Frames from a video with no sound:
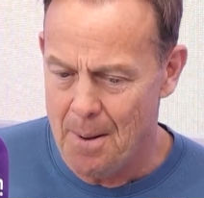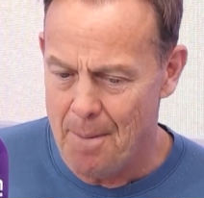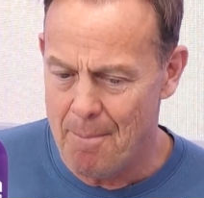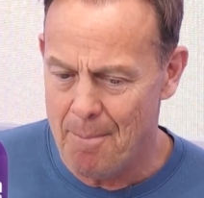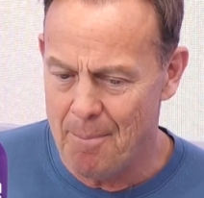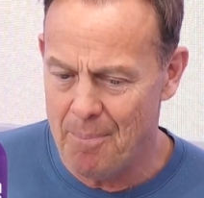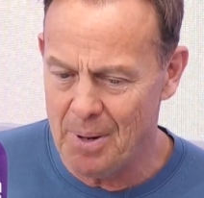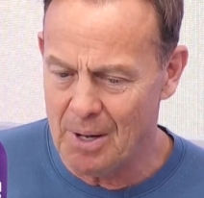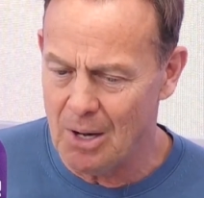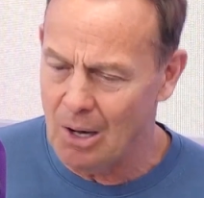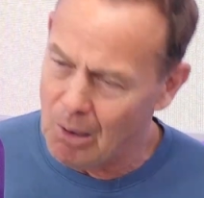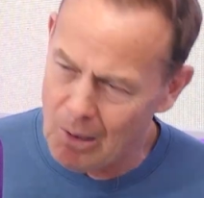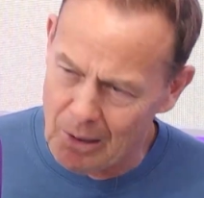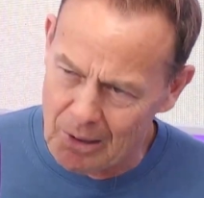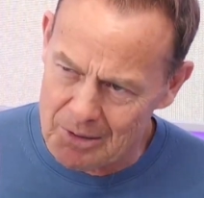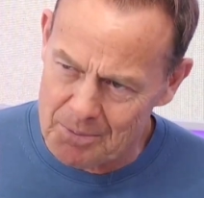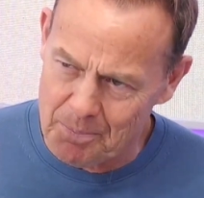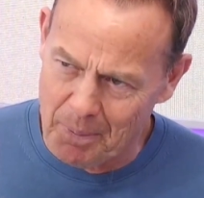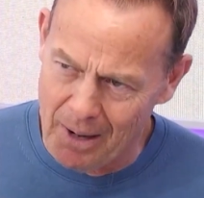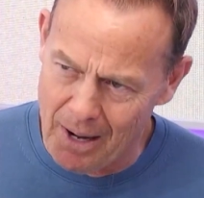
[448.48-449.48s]
but a lot
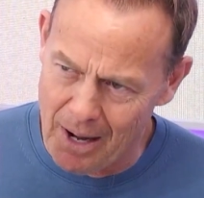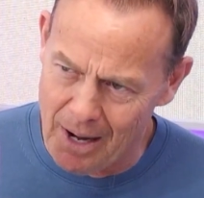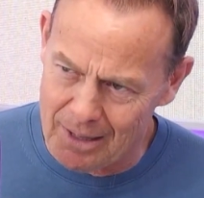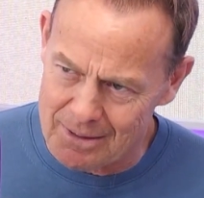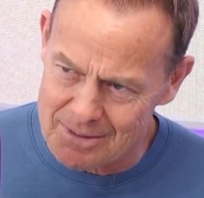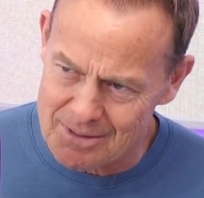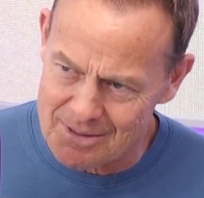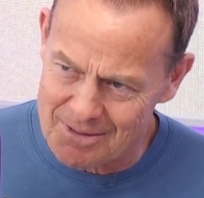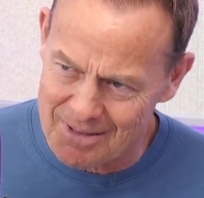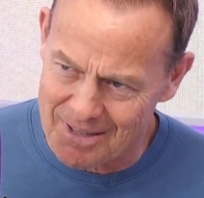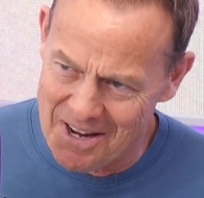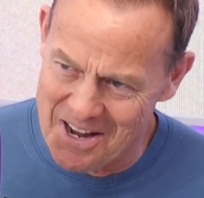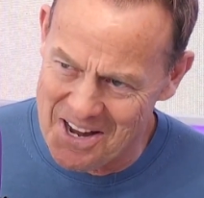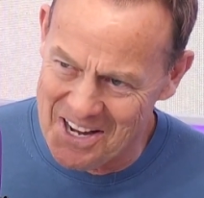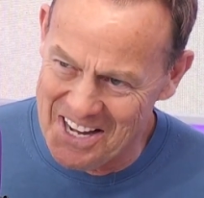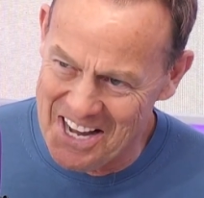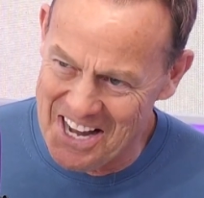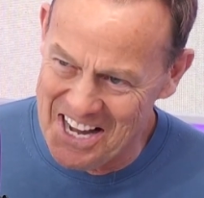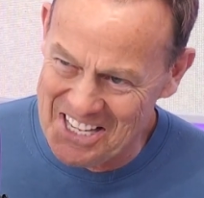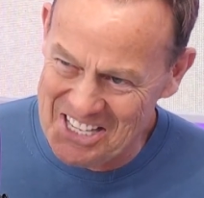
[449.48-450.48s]
has passed,
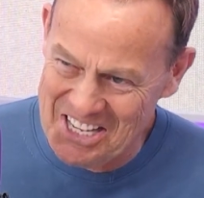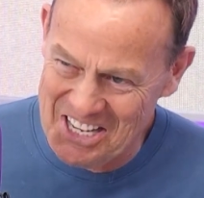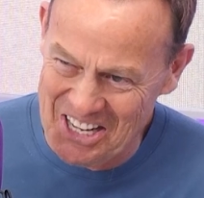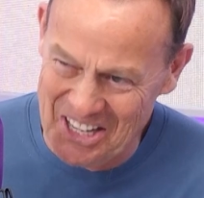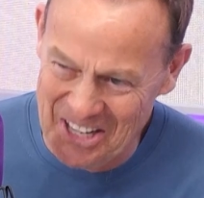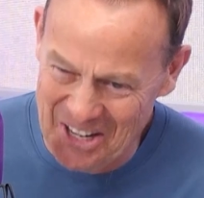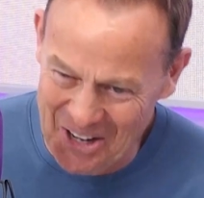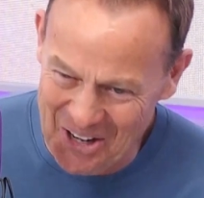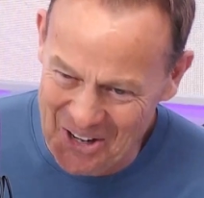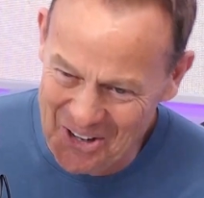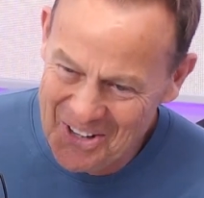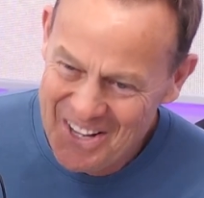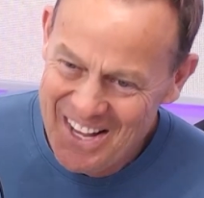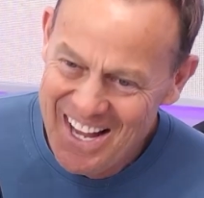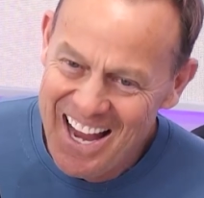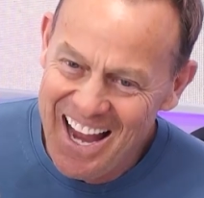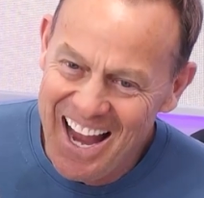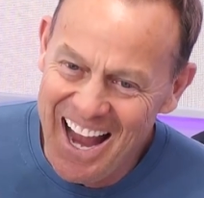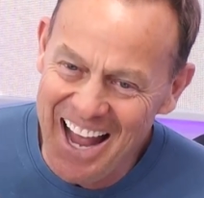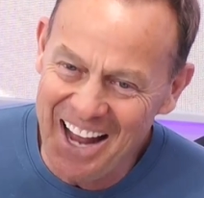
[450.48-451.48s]

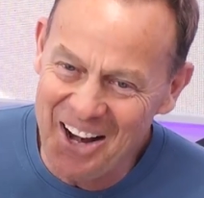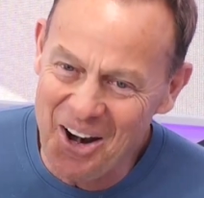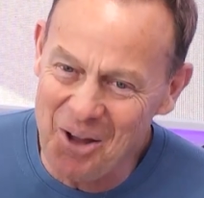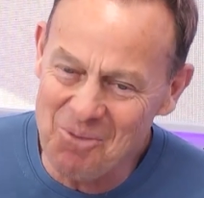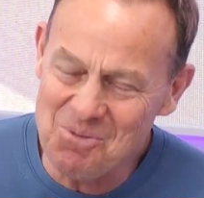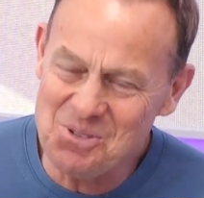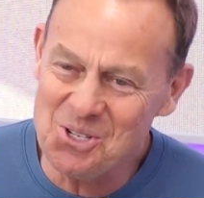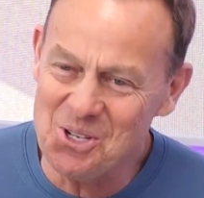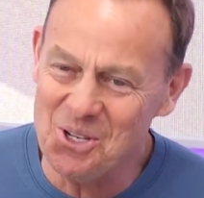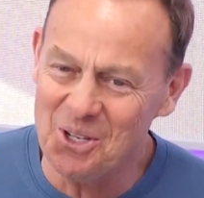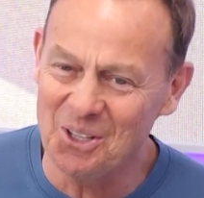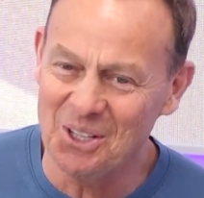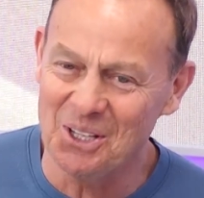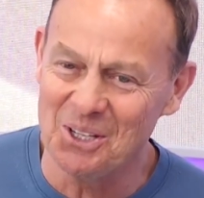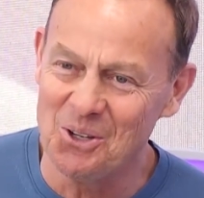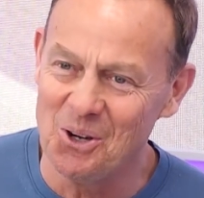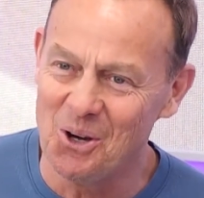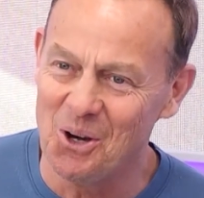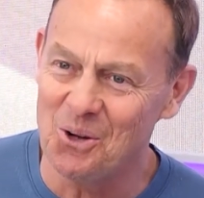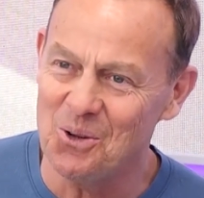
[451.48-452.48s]
and I'm
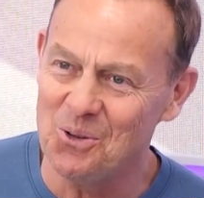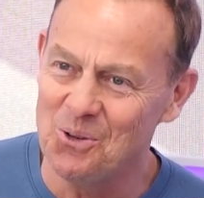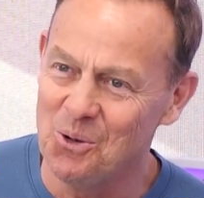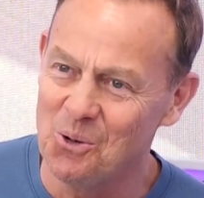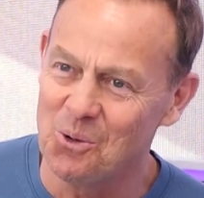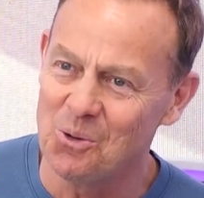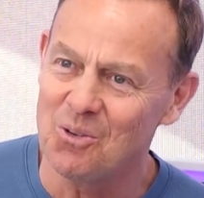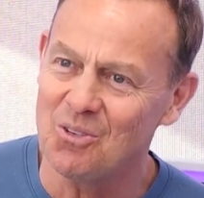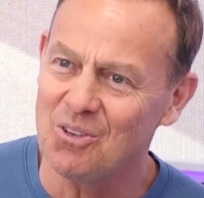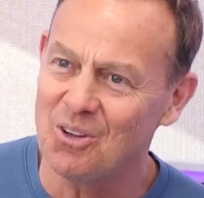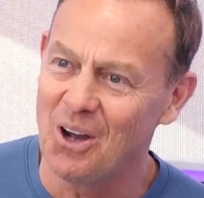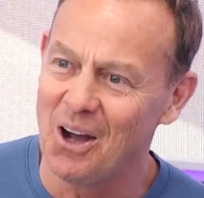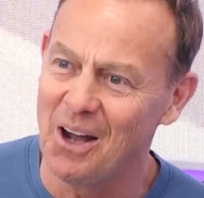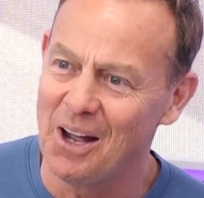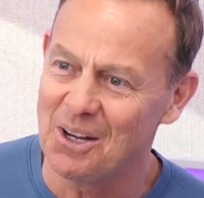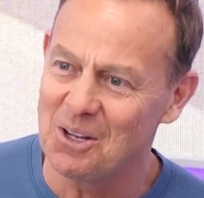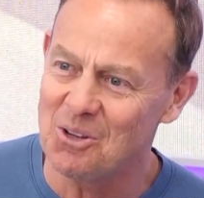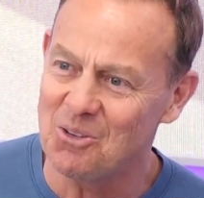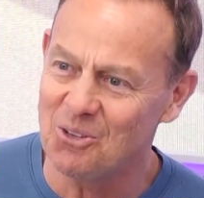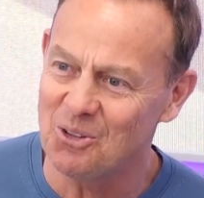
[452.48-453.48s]
certainly not, nor is
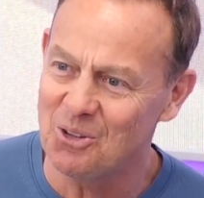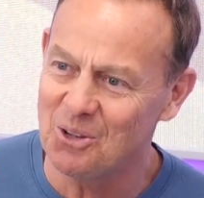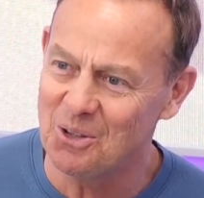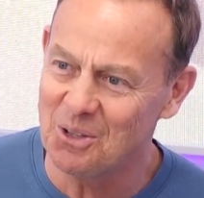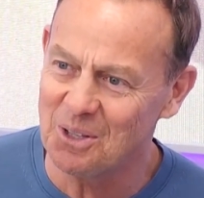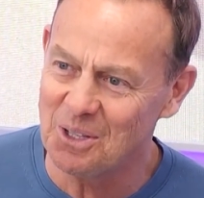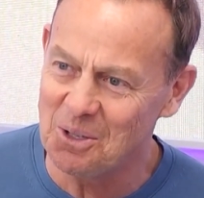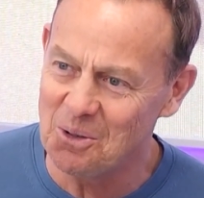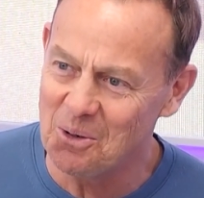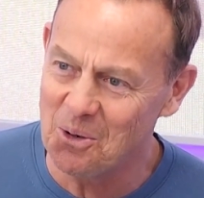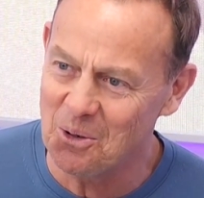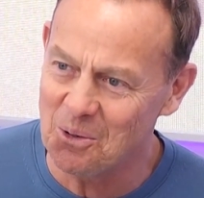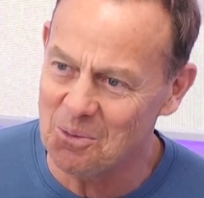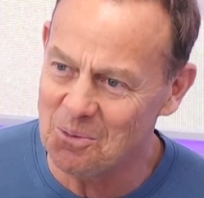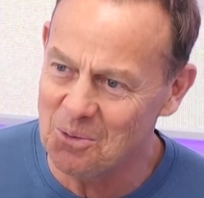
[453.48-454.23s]
Kylie certainly not